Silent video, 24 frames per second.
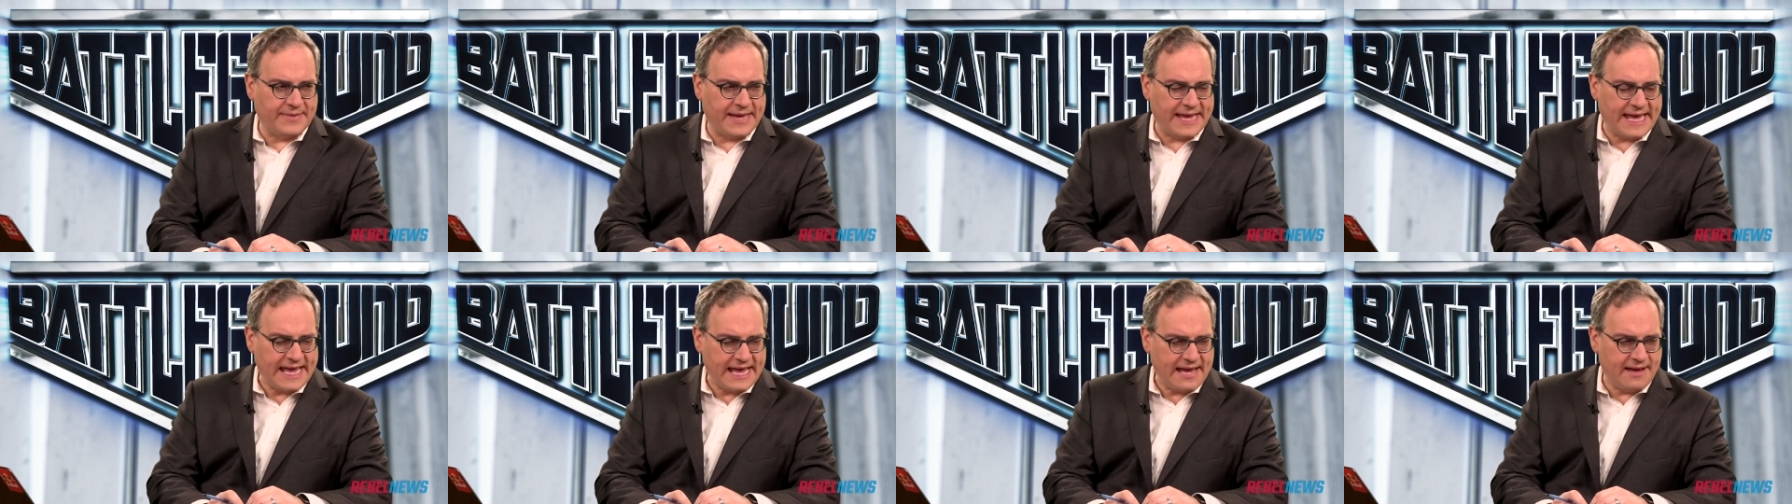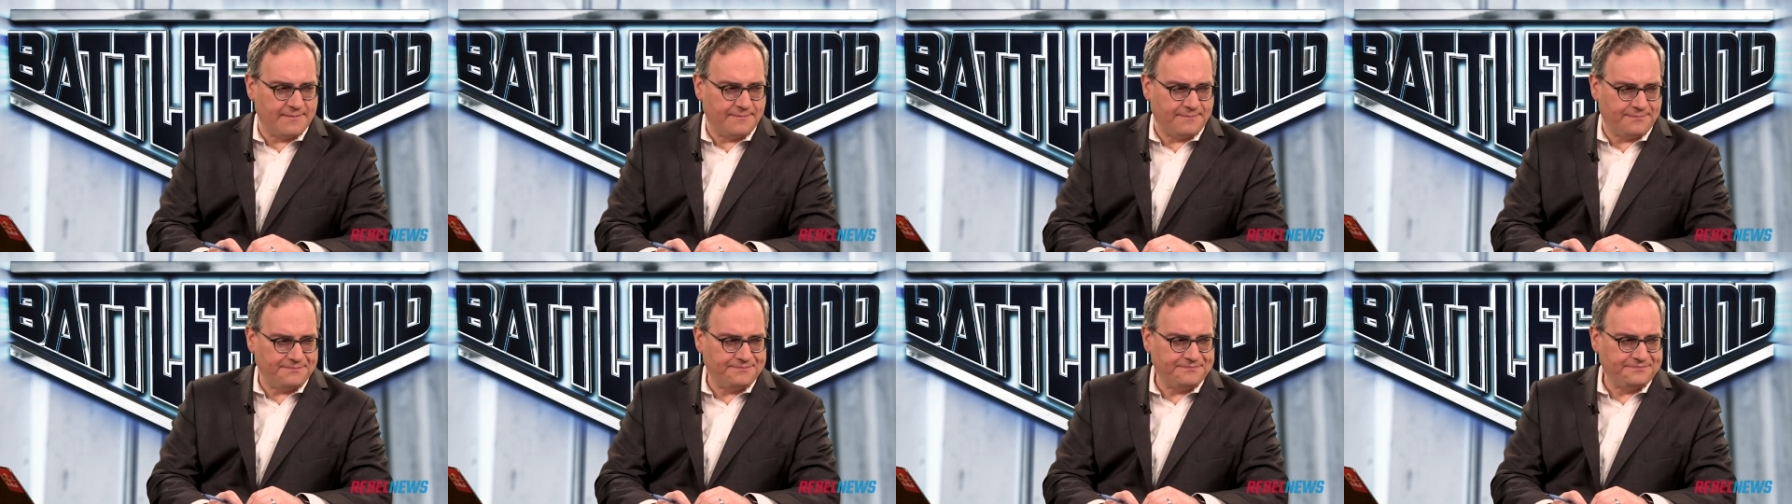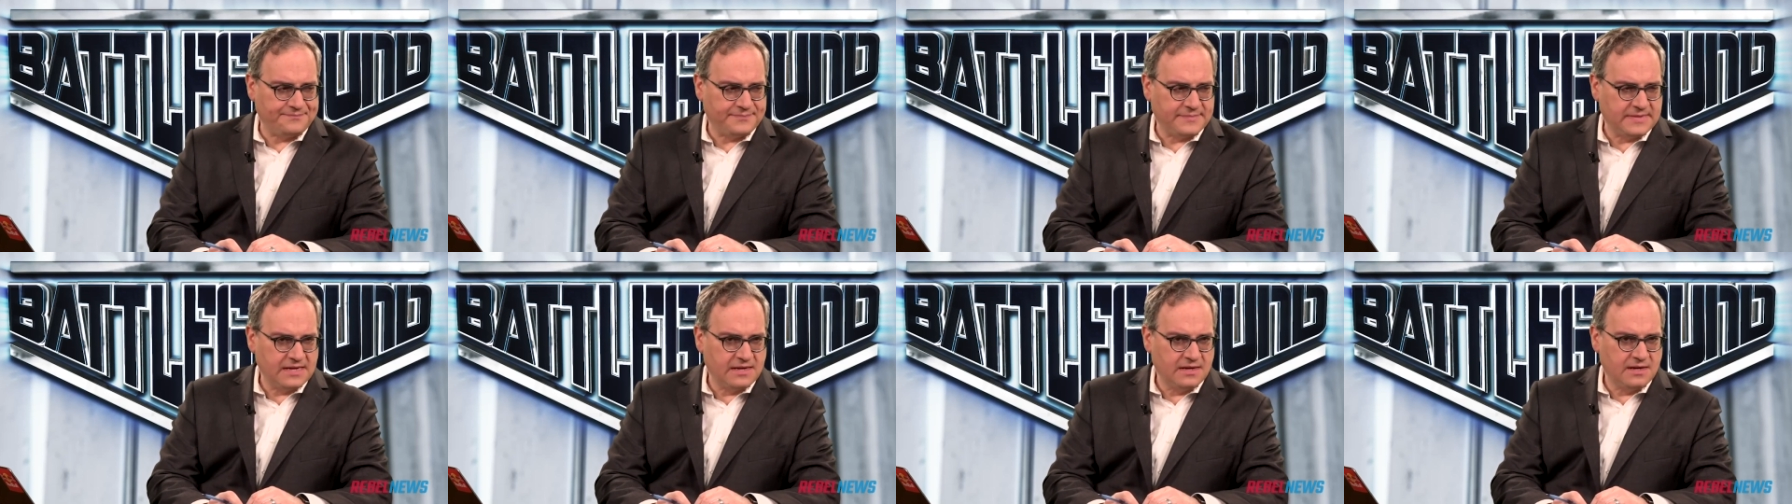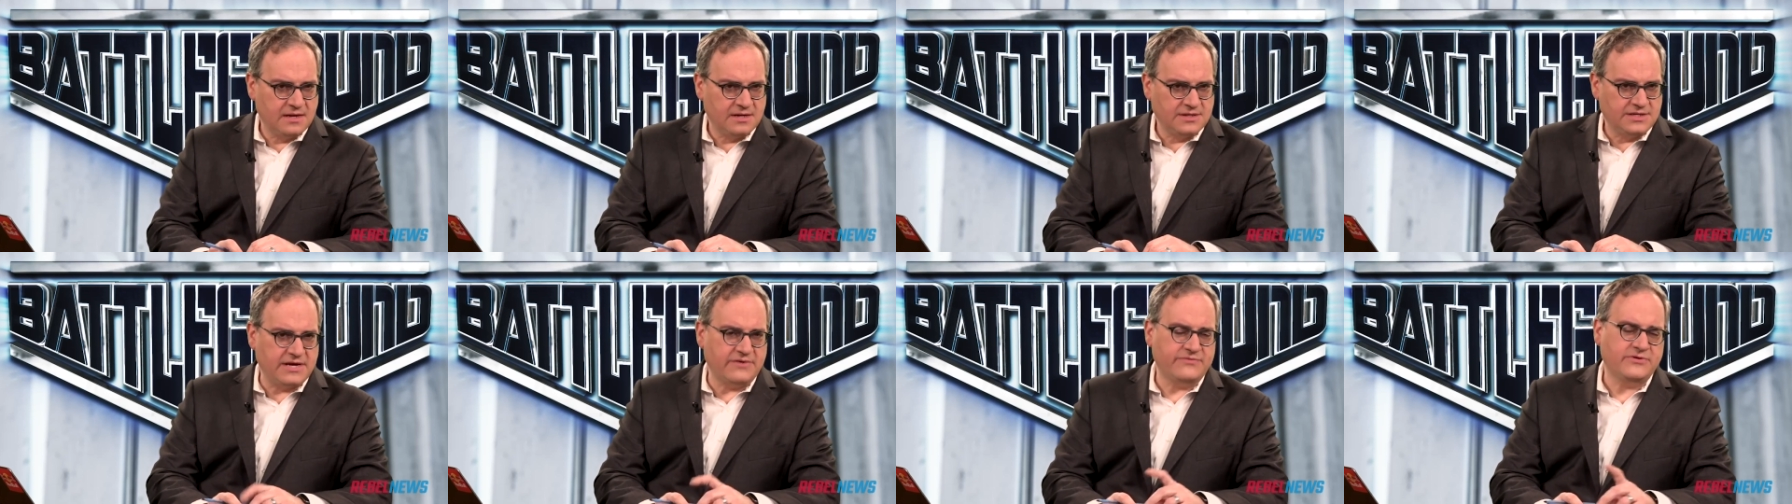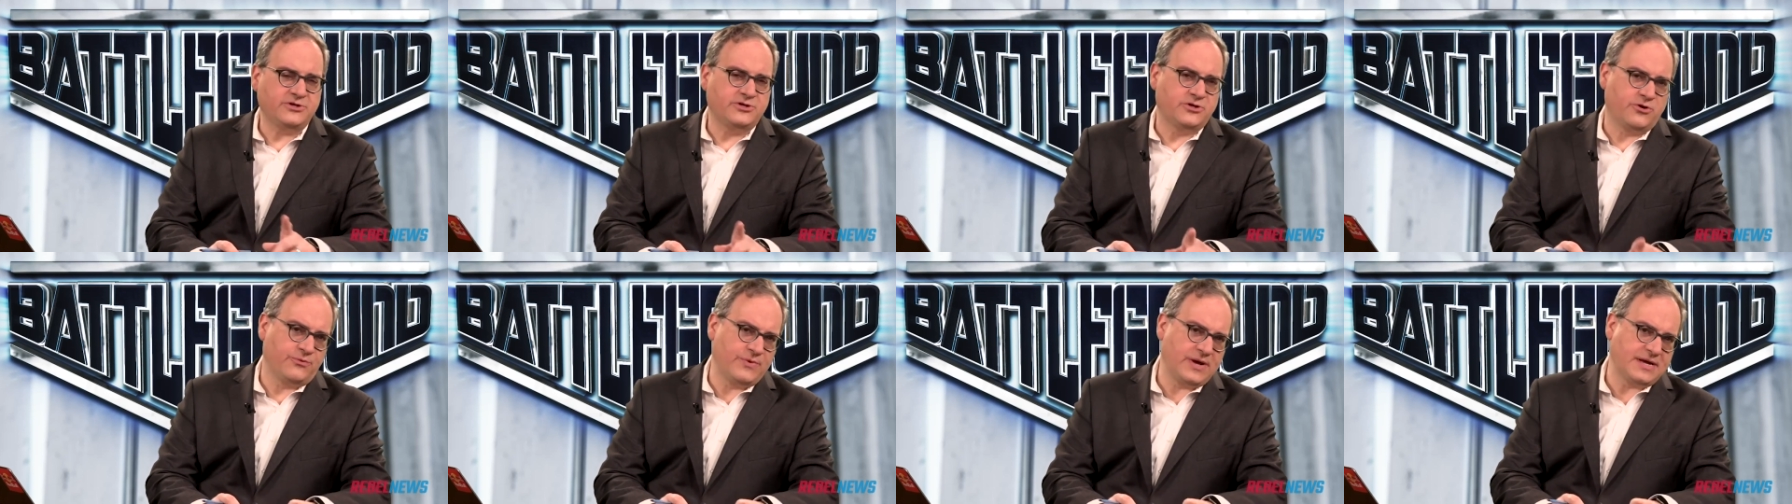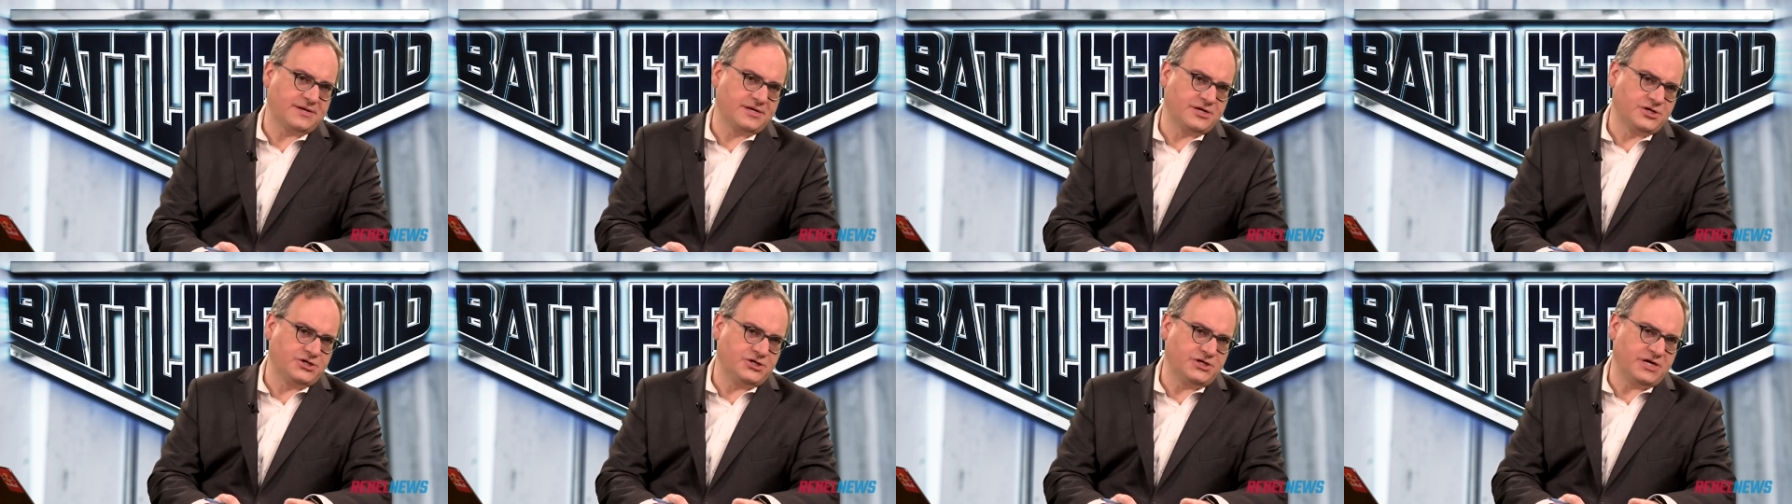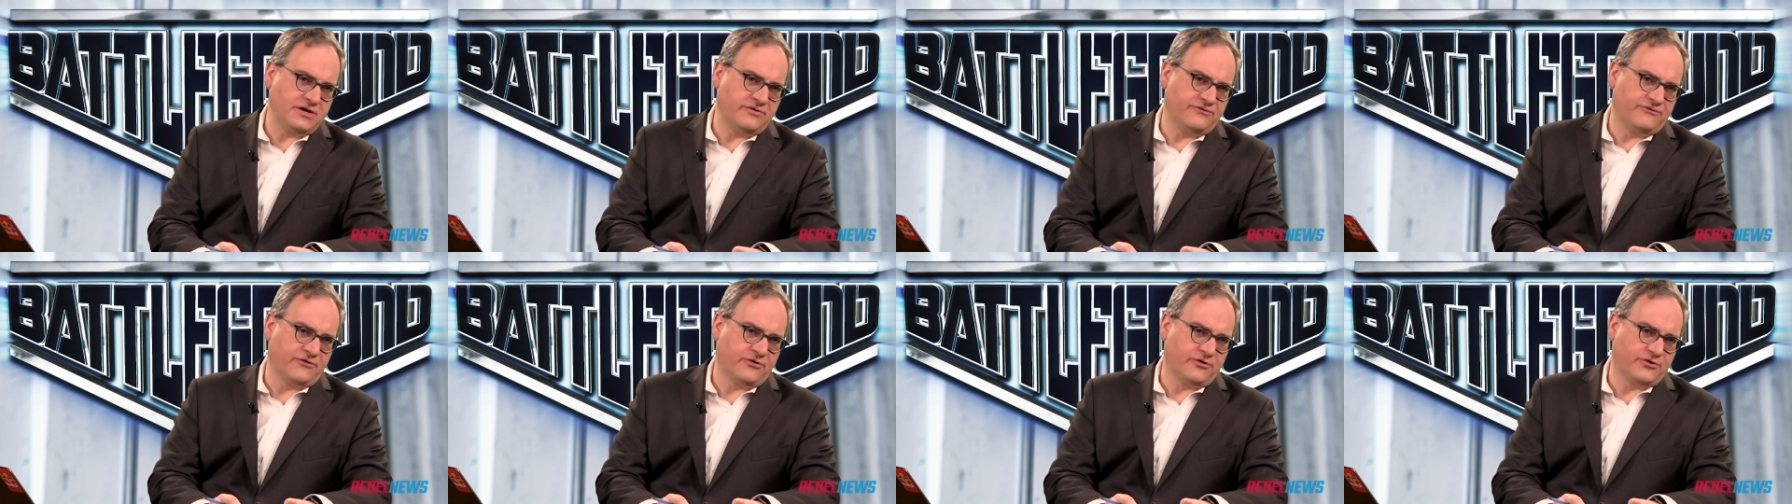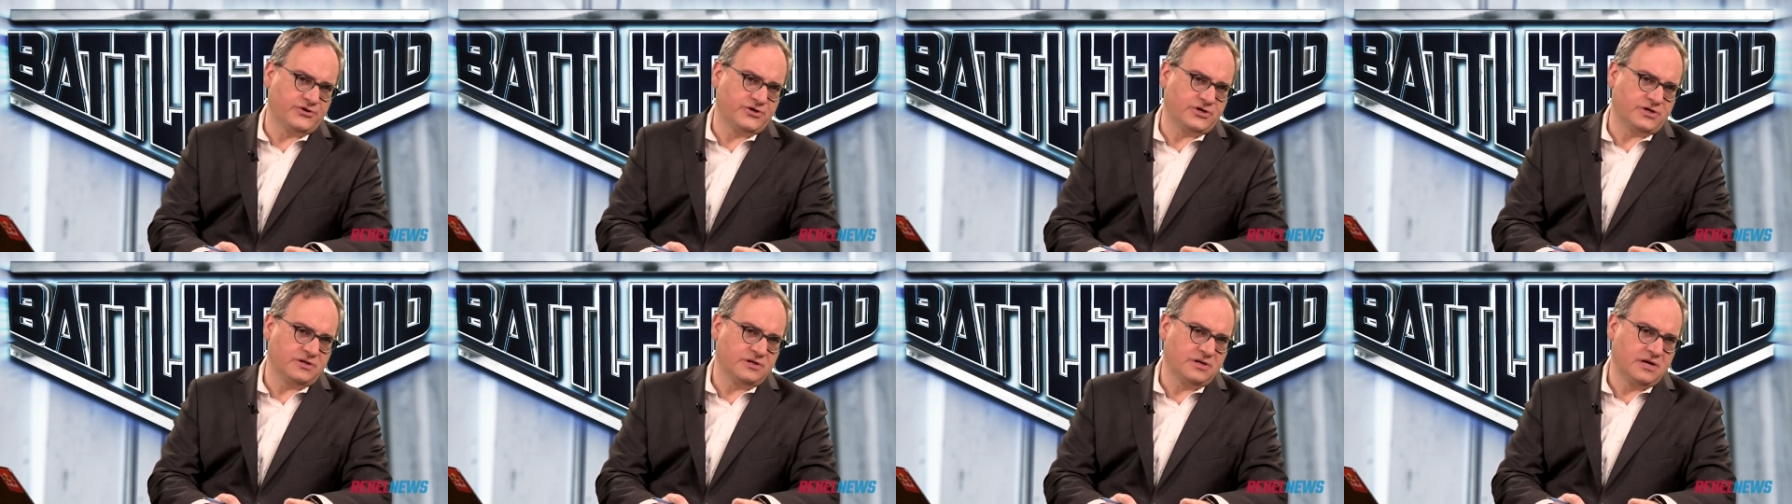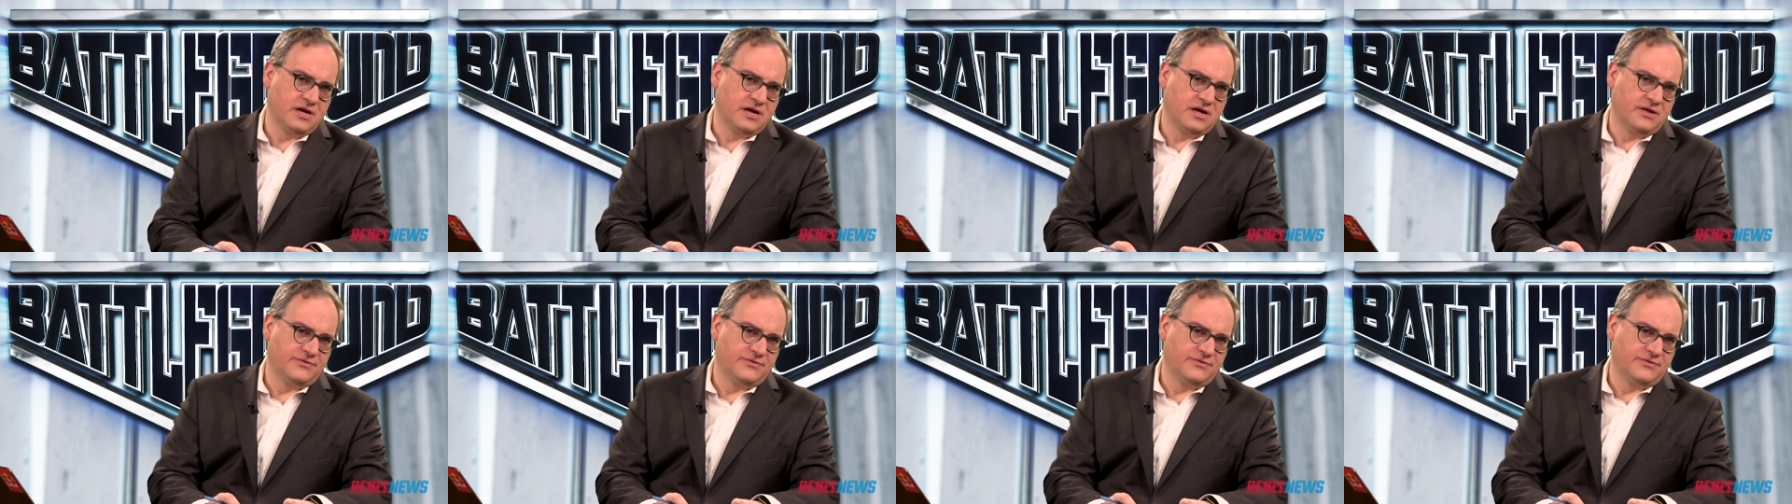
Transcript: him. Do you have the Tariq Nasheed version?